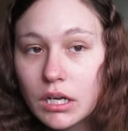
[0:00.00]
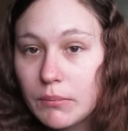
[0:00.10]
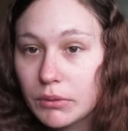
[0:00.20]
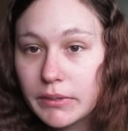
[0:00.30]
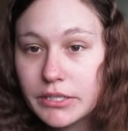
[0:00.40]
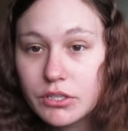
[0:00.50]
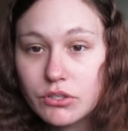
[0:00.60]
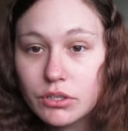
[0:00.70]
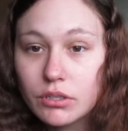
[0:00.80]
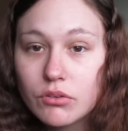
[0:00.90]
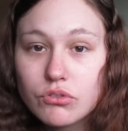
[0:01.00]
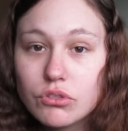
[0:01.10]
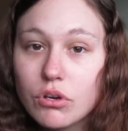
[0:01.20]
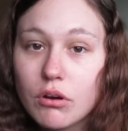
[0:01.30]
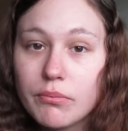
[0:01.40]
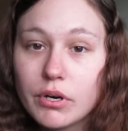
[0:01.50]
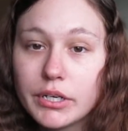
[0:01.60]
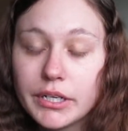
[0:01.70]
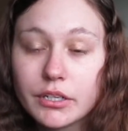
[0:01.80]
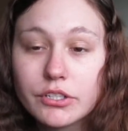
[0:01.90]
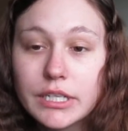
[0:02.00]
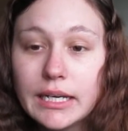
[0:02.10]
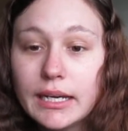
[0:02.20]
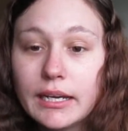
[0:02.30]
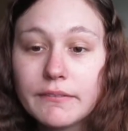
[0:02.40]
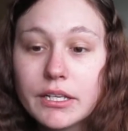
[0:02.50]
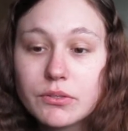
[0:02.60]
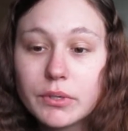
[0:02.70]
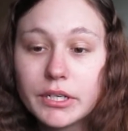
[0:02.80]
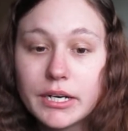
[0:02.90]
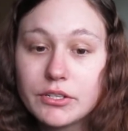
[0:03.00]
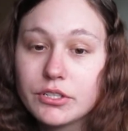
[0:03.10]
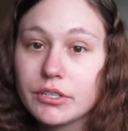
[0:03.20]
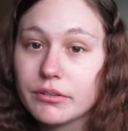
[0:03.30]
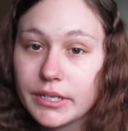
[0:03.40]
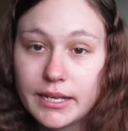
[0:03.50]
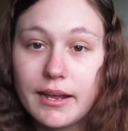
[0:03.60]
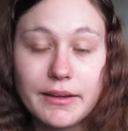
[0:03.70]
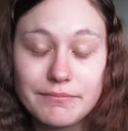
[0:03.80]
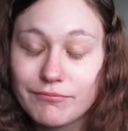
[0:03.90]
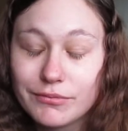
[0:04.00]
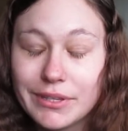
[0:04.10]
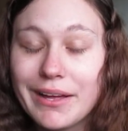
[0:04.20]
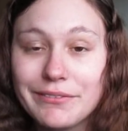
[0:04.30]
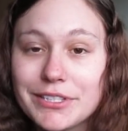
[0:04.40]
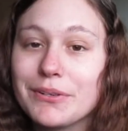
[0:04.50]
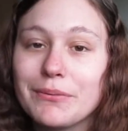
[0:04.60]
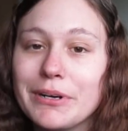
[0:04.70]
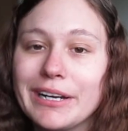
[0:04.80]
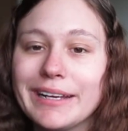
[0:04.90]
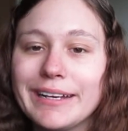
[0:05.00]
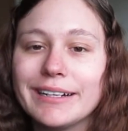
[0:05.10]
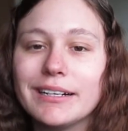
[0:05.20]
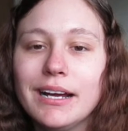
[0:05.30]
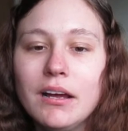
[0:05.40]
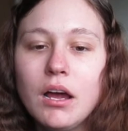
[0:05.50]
couple places you can go snowboarding or skiing if that's what you're into. Again, I love snowboarding here.